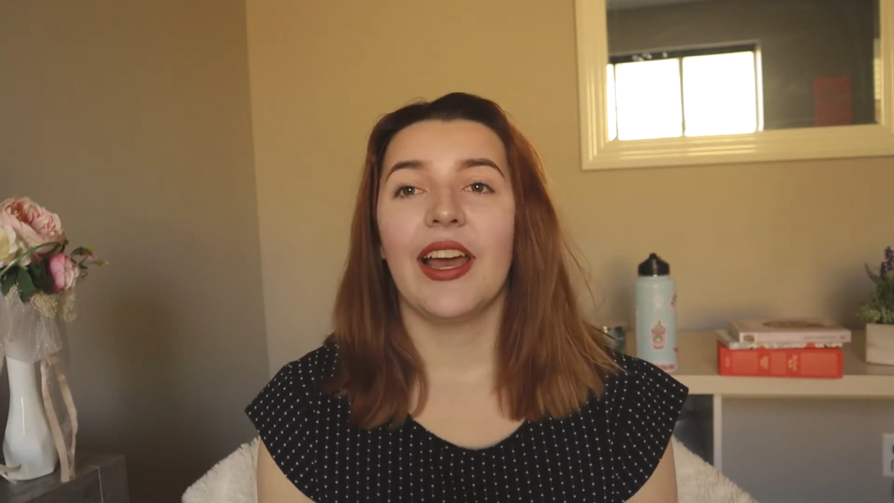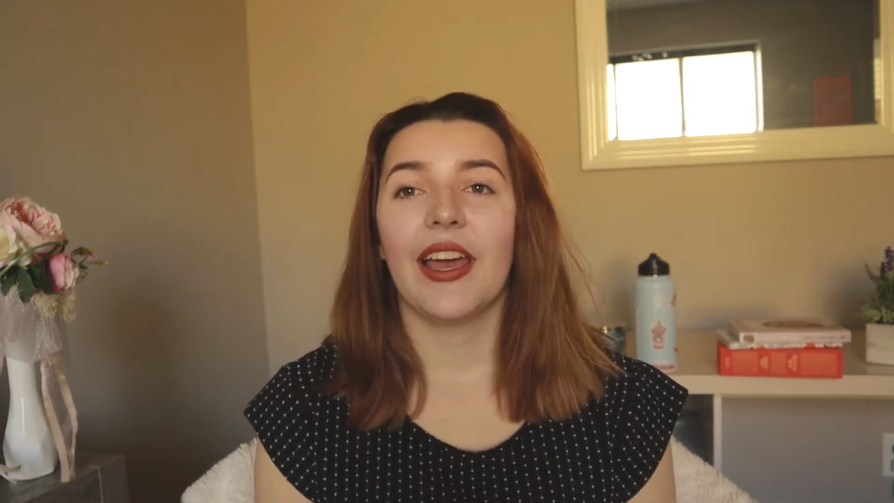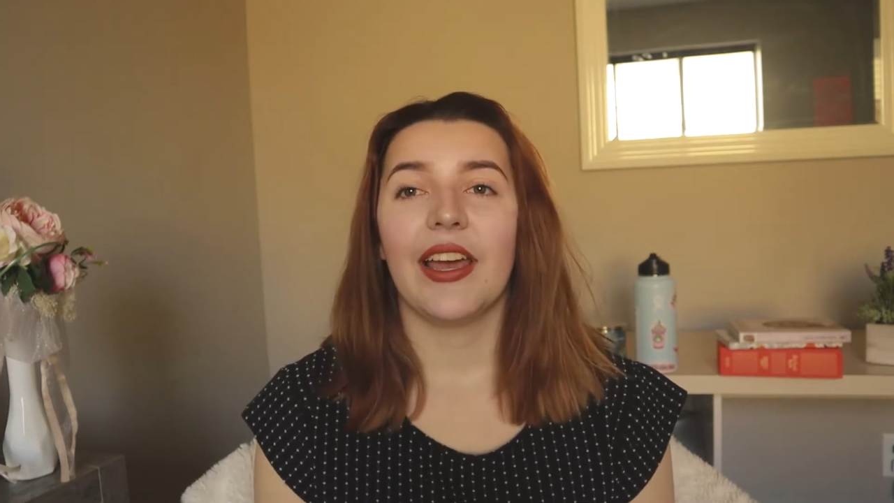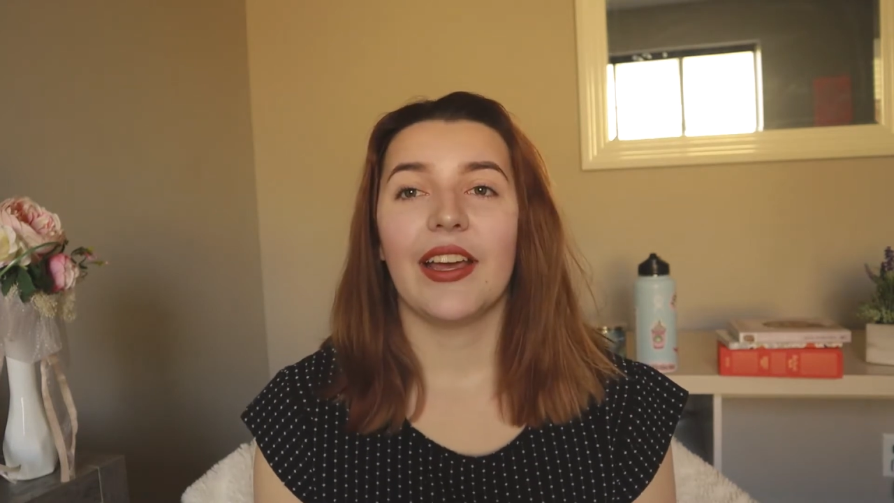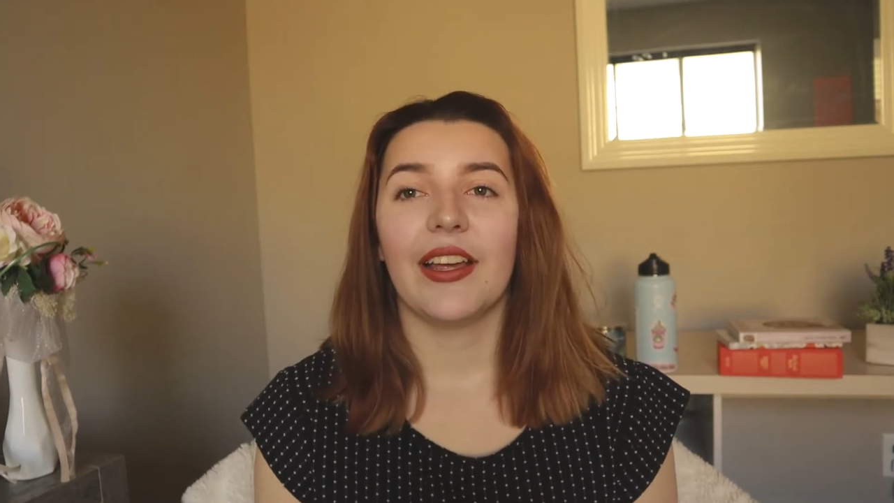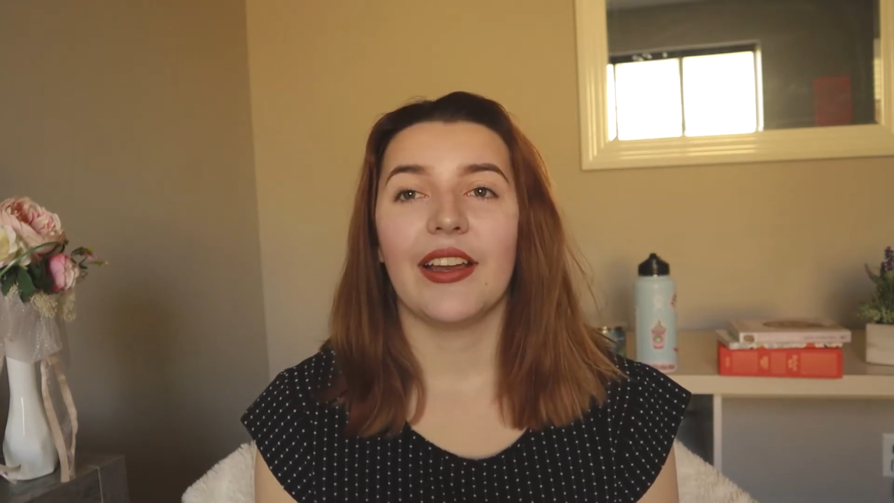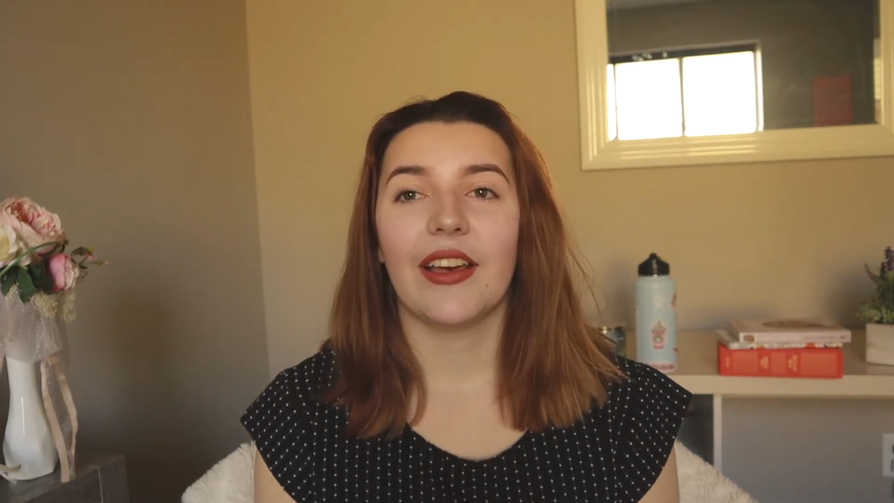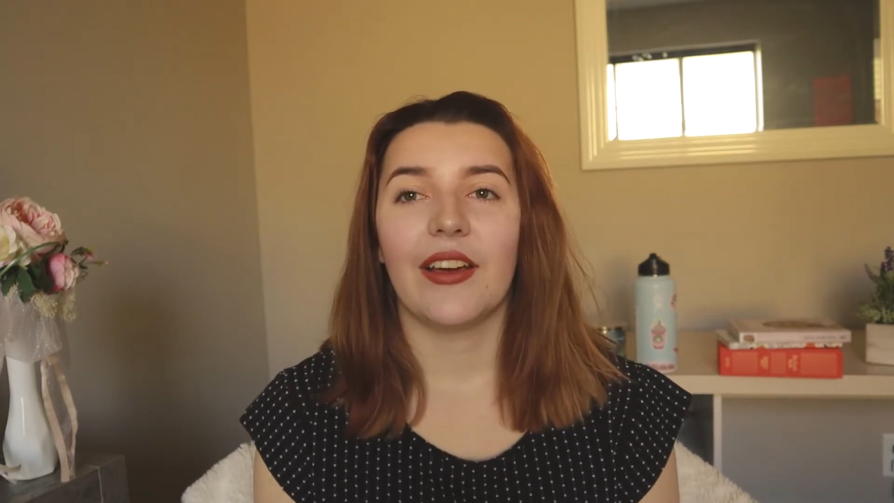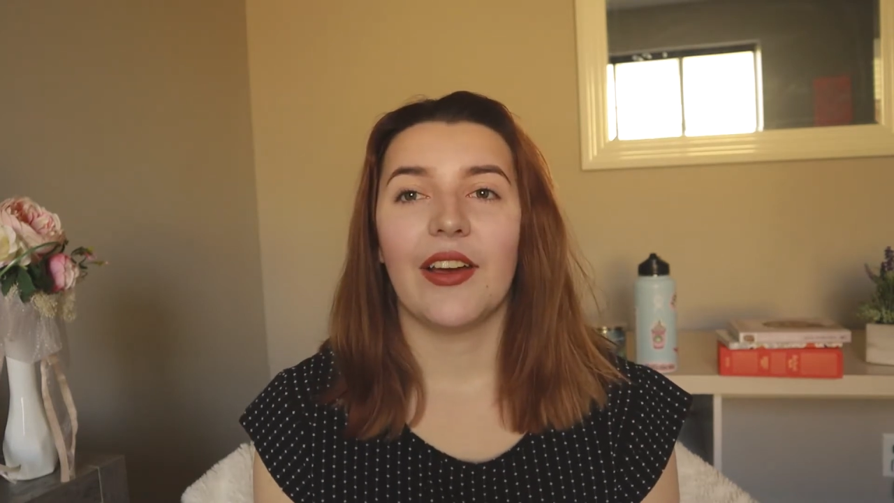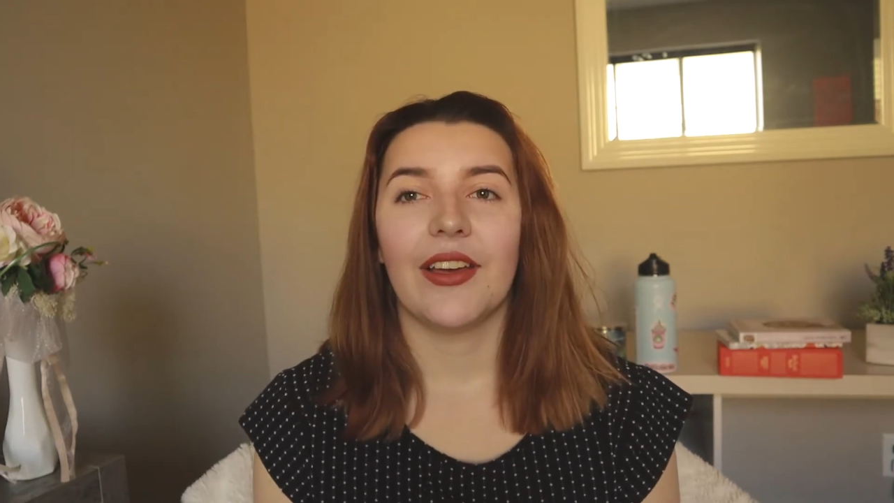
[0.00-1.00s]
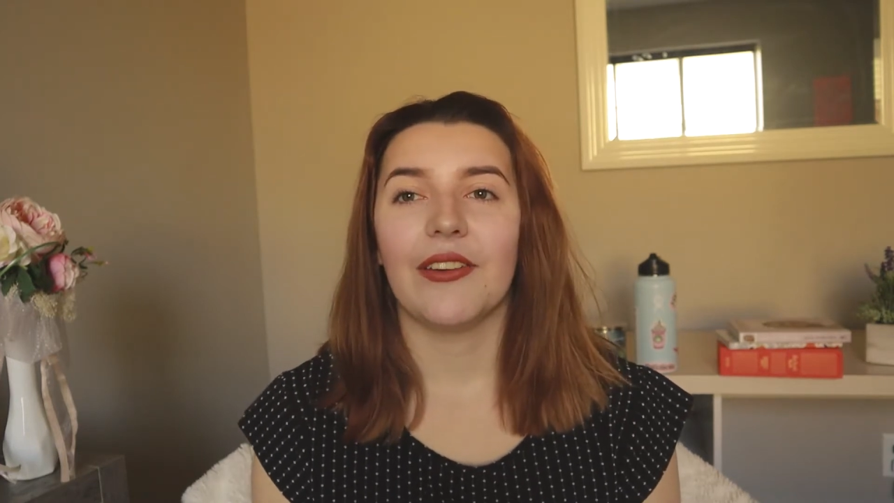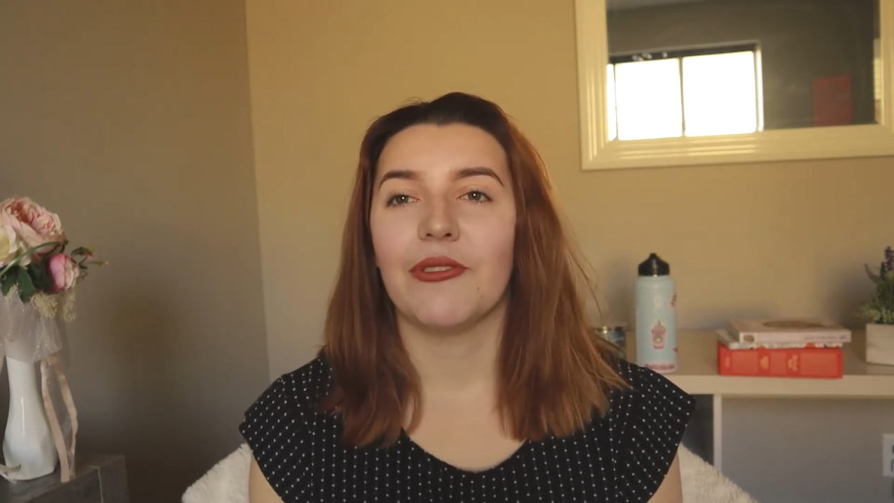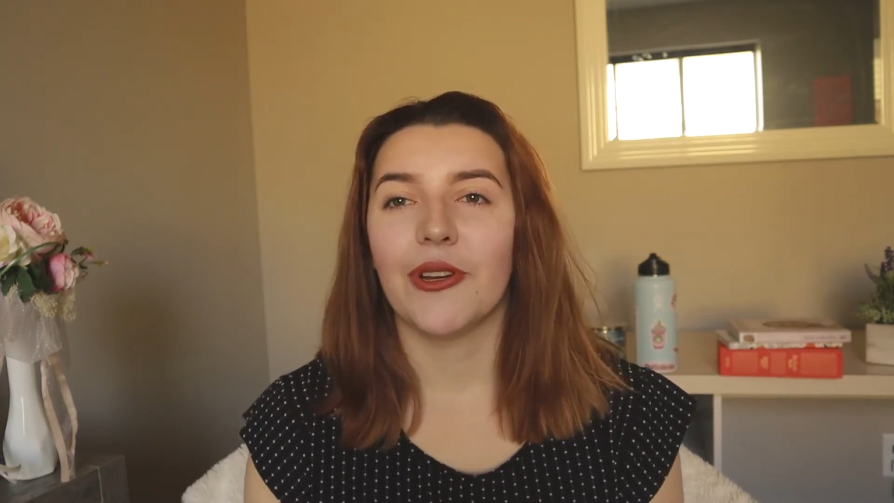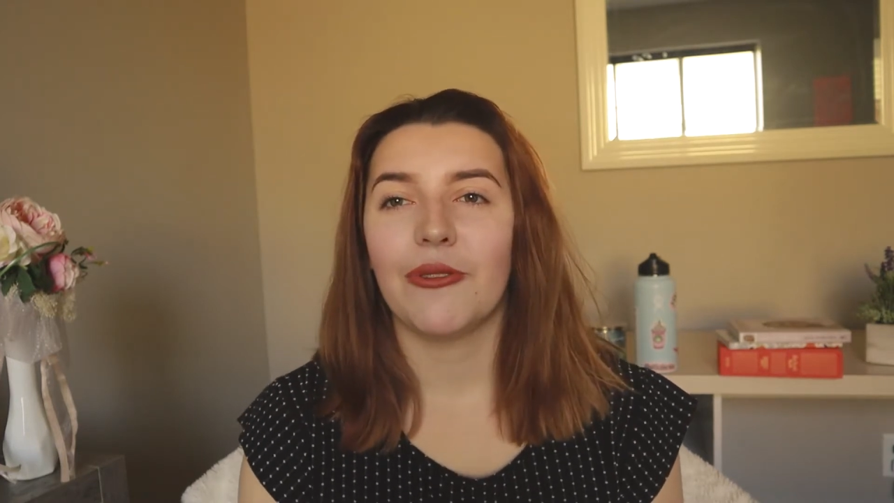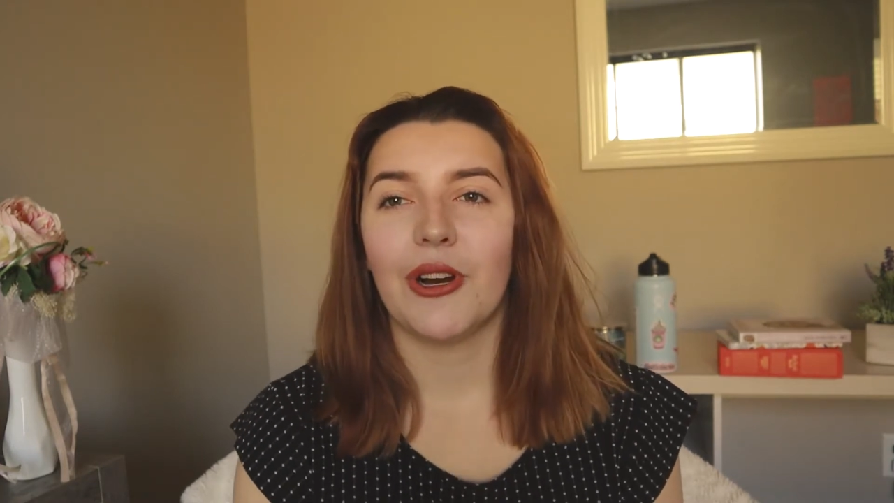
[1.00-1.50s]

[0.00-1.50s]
And if you're